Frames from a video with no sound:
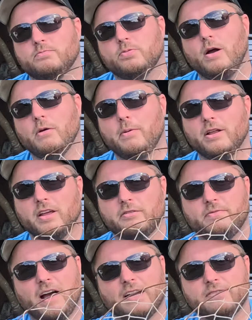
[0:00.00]
probably about
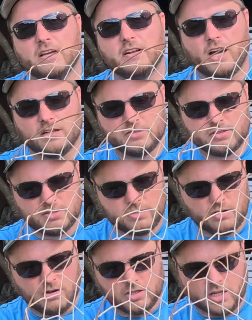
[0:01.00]
like $5–10
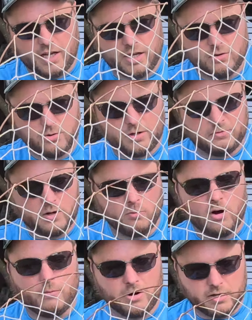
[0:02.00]
online or even at
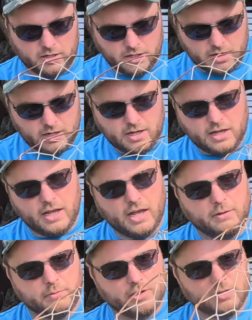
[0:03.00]
Walmart.
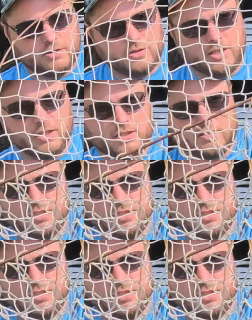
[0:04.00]
But look at this.